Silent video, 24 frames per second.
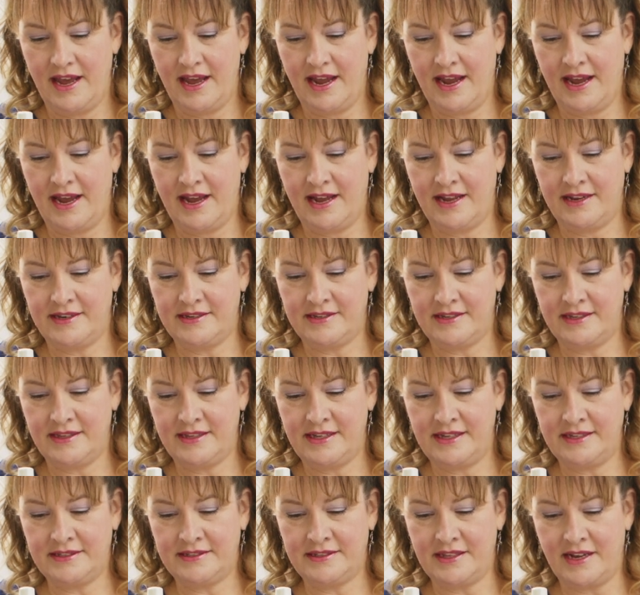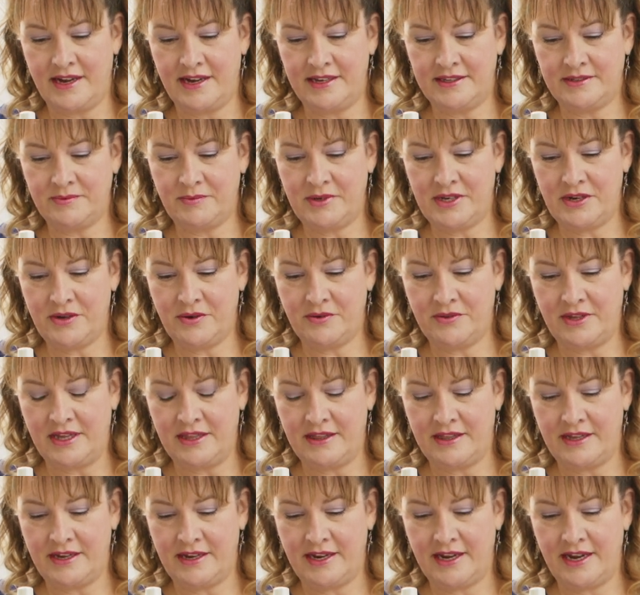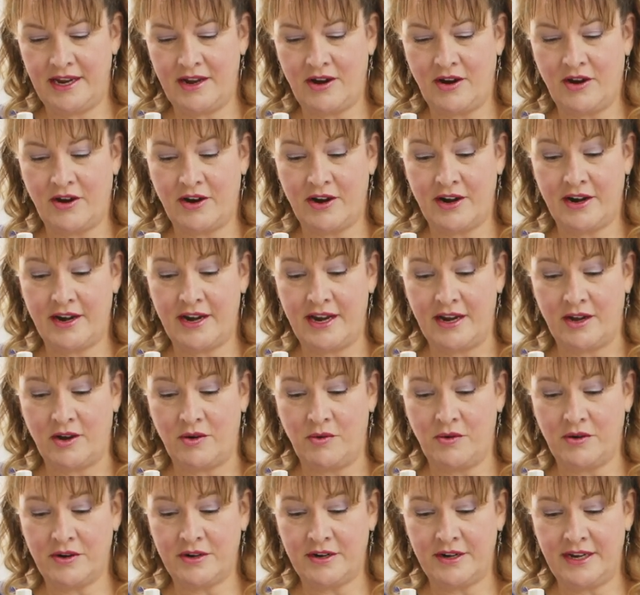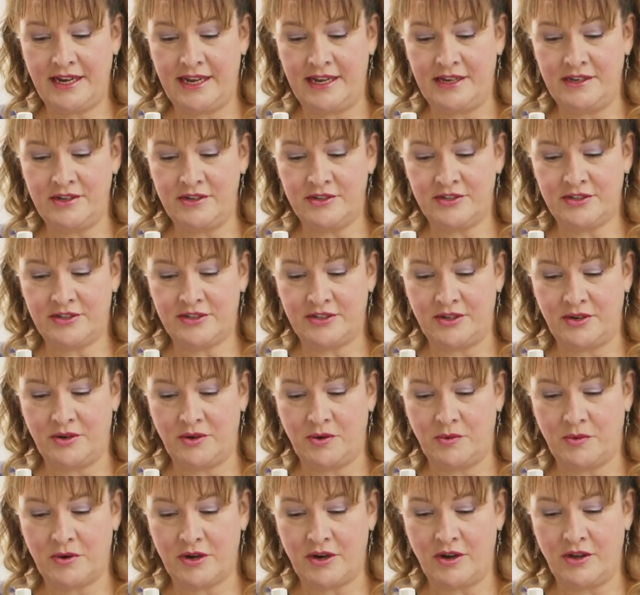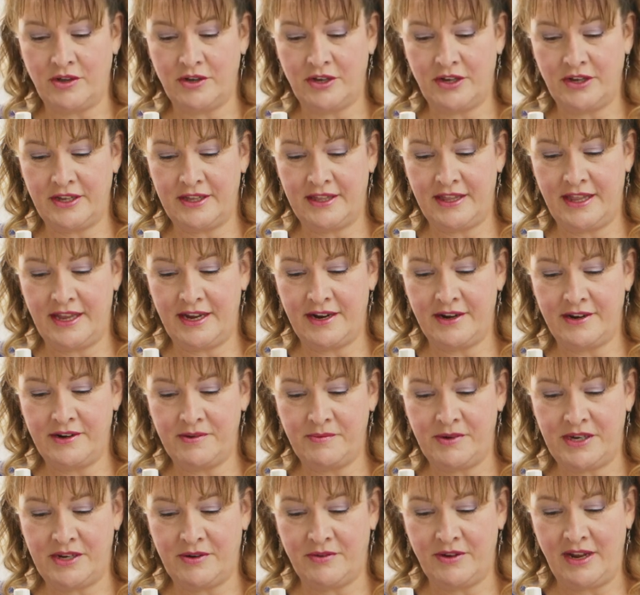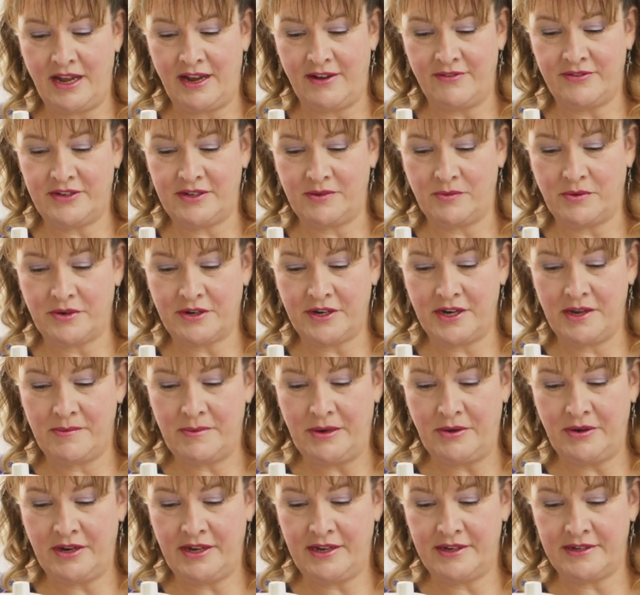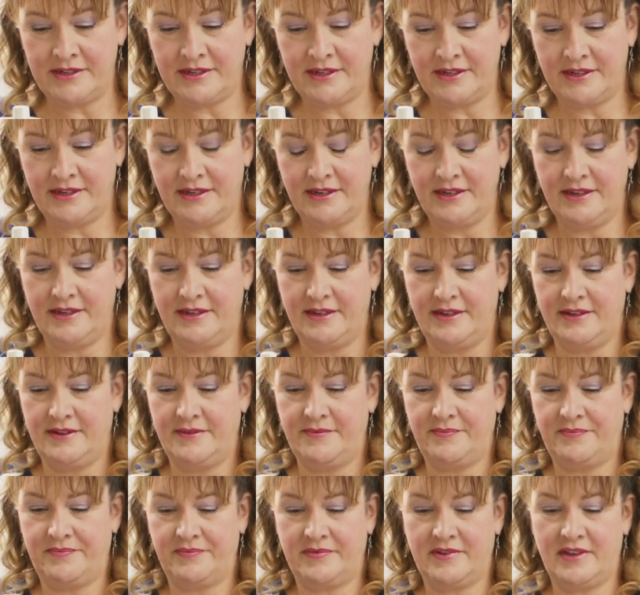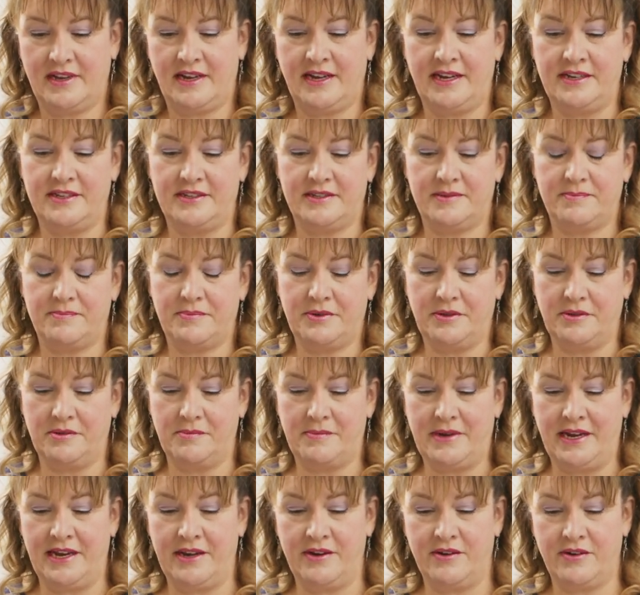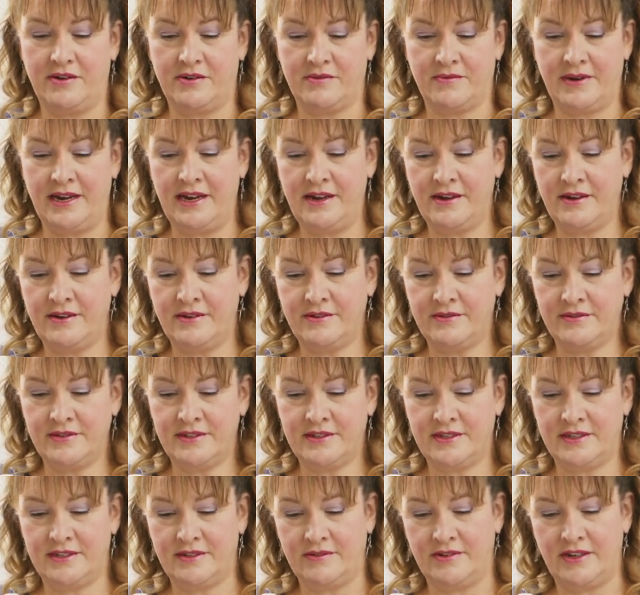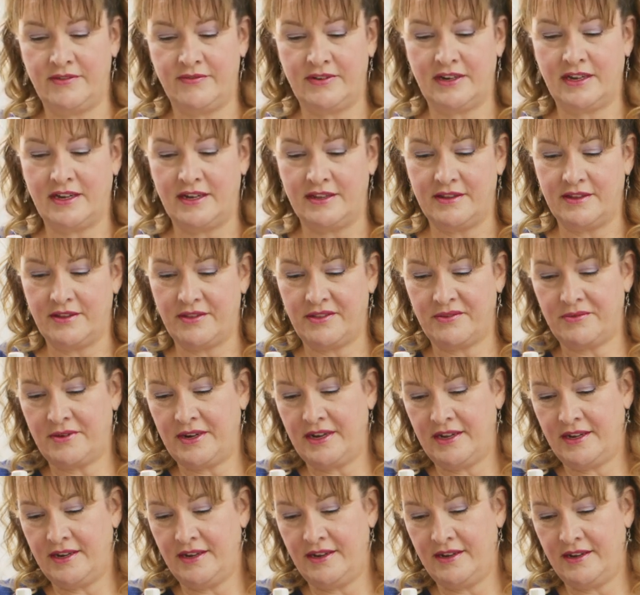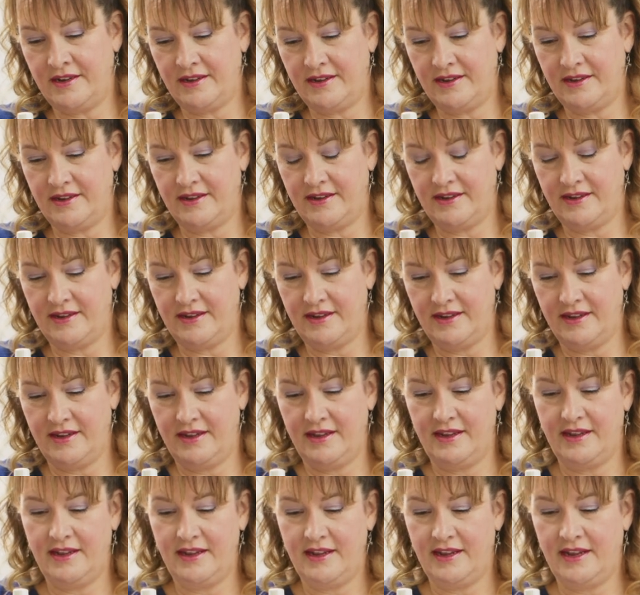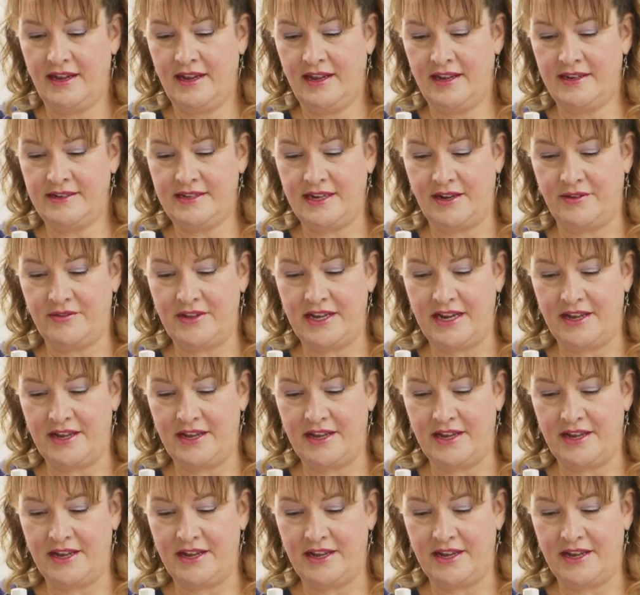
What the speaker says: And these lines, we know that they are 1/4 inch, so I'll fit there. We don't have to worry about it. I just pull mine around. Don't even cut the thread. And yeah.